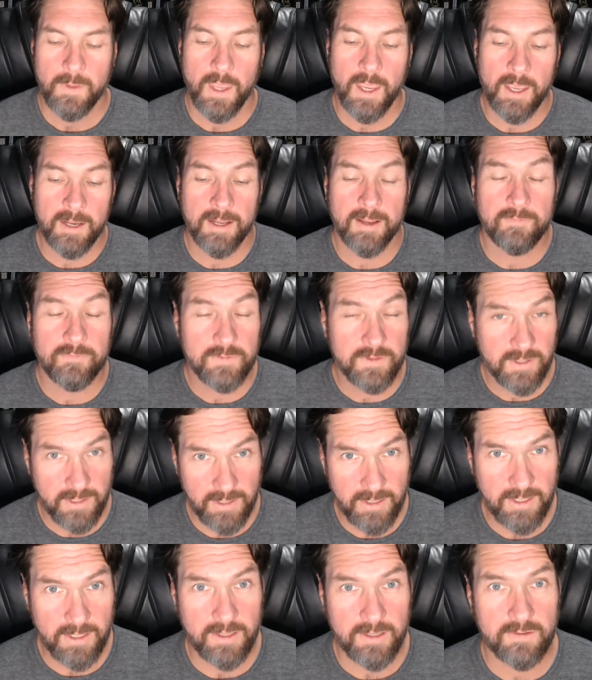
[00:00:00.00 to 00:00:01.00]

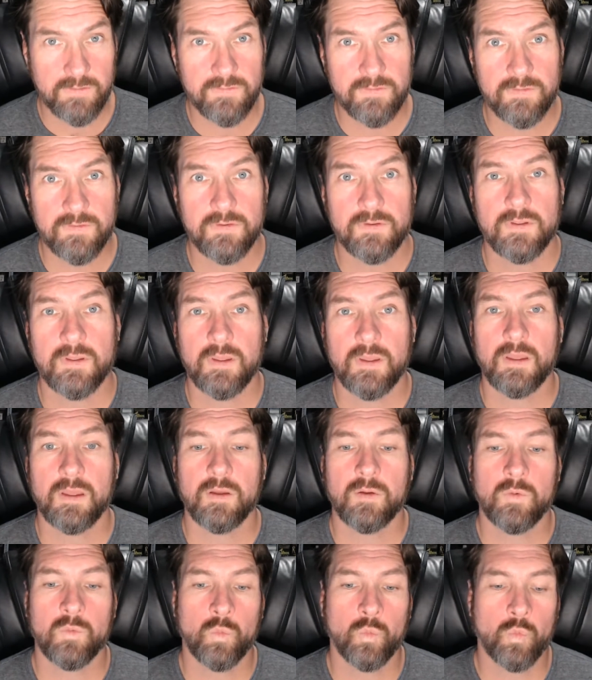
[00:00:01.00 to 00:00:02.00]
NFTs
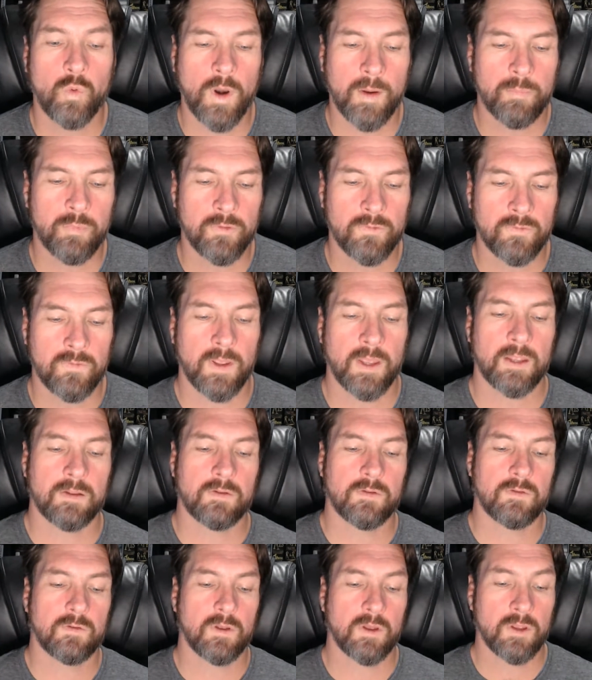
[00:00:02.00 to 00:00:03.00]

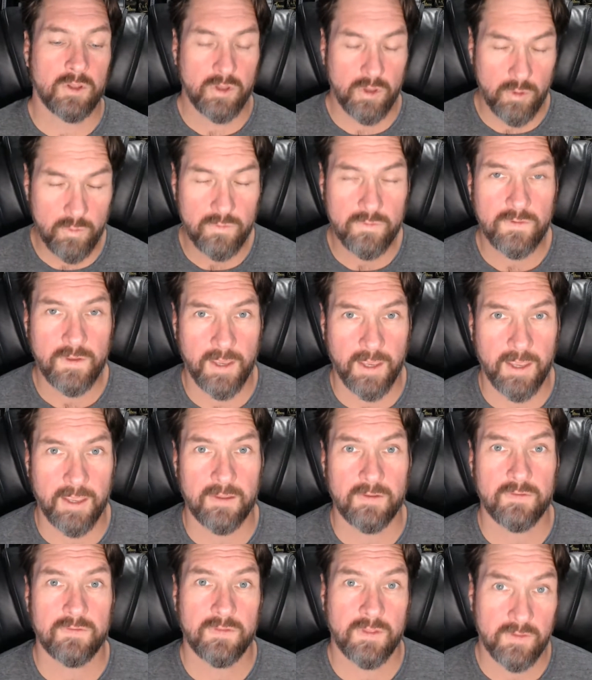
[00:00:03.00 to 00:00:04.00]
represent a use
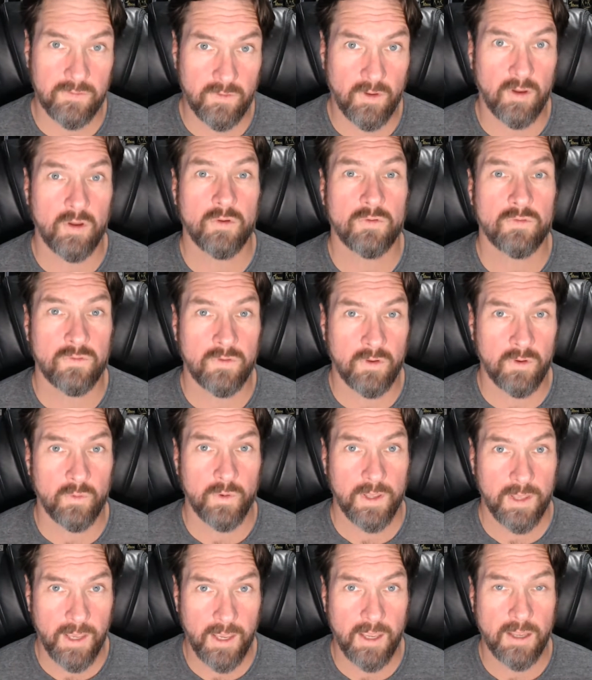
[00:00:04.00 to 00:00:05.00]
case that's also,
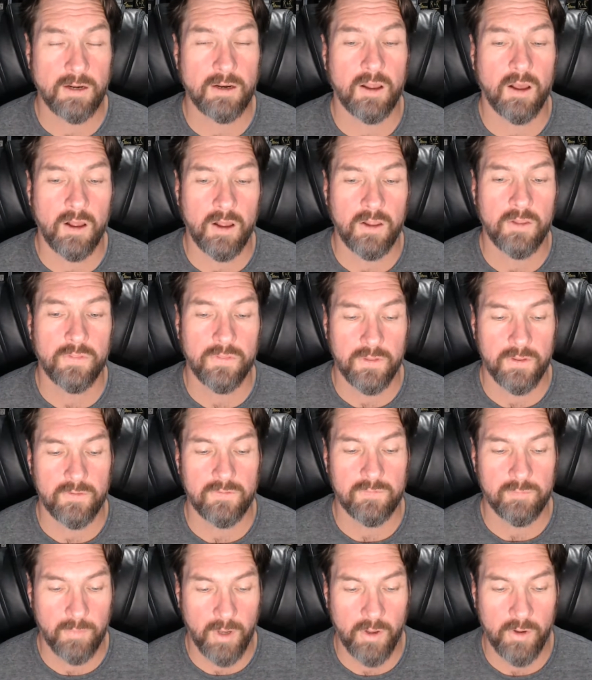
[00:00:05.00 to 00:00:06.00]
again, on
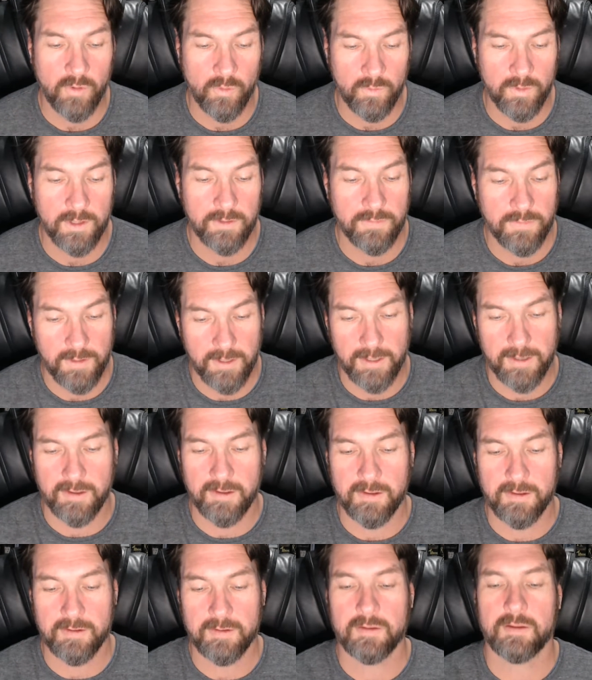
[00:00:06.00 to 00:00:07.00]
this
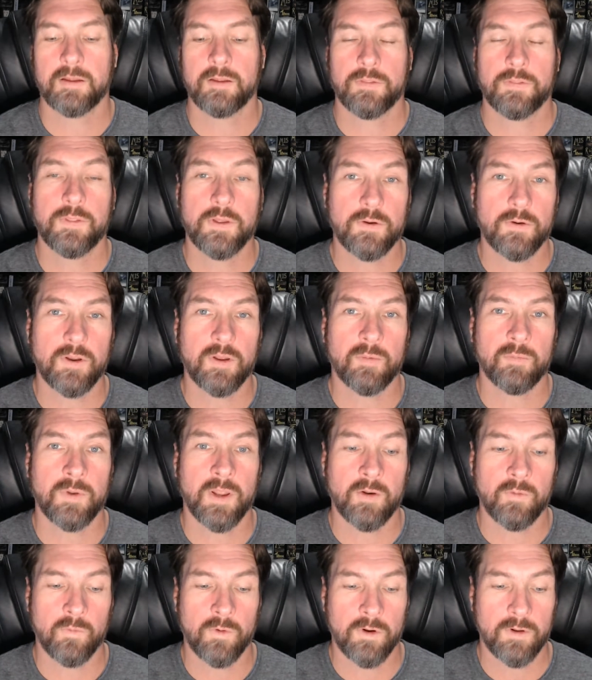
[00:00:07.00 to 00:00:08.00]
monolithic Ethereum
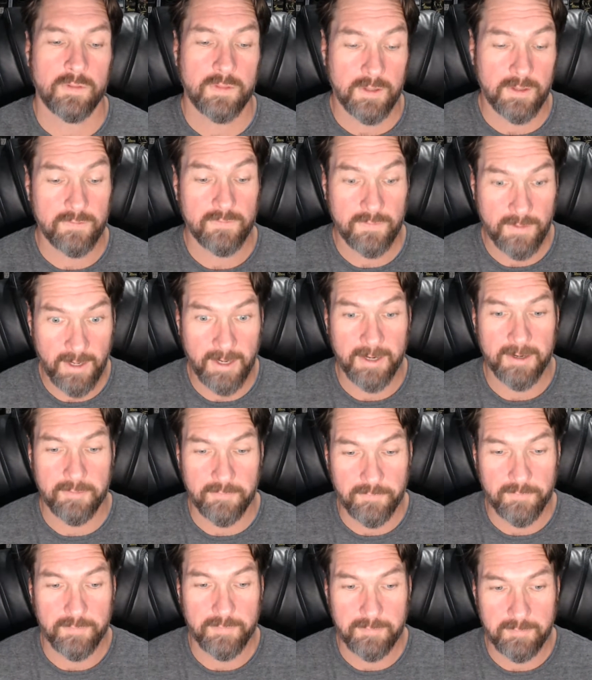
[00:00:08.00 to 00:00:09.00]
network that is kind
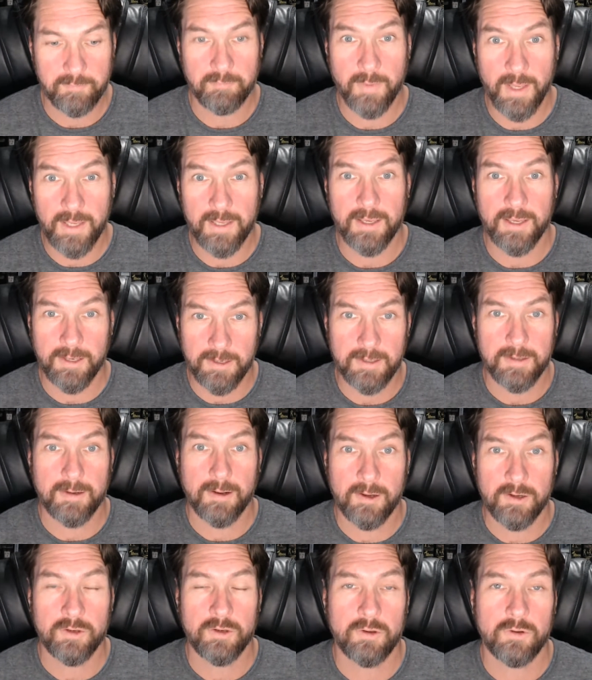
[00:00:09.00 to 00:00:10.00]
of making it
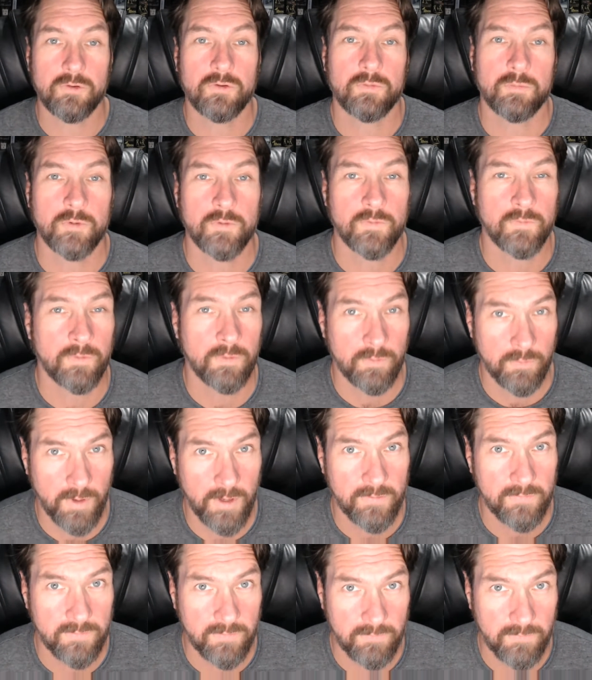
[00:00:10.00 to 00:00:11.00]
unusable for the
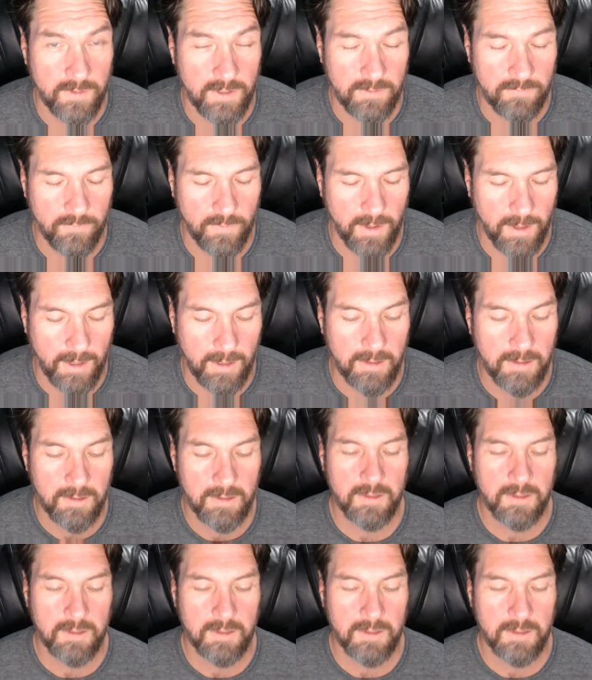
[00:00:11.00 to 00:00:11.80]
rest of DeFi.